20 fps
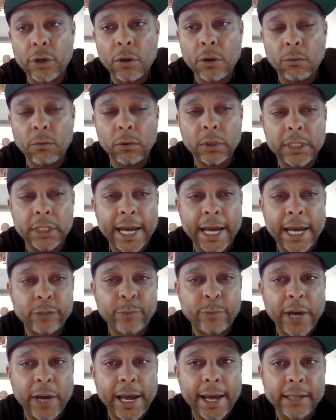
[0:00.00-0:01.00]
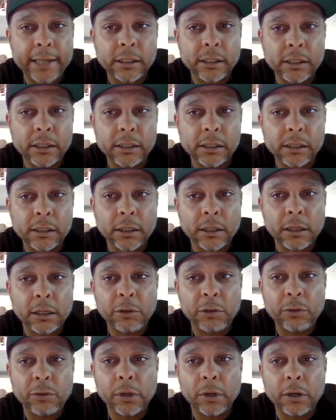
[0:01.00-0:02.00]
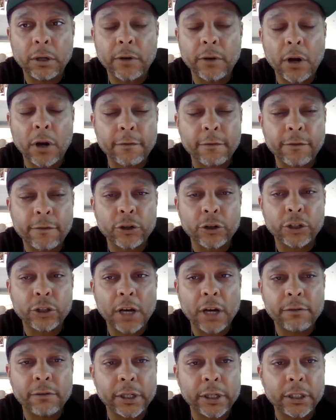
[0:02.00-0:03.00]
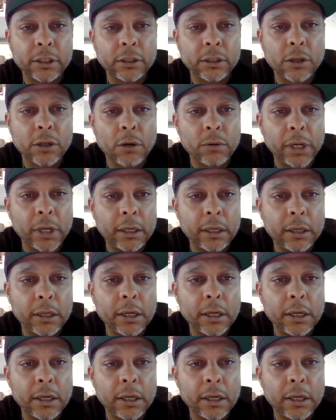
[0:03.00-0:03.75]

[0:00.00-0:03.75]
Well, the Tash Pass is going to be one of our first governance token.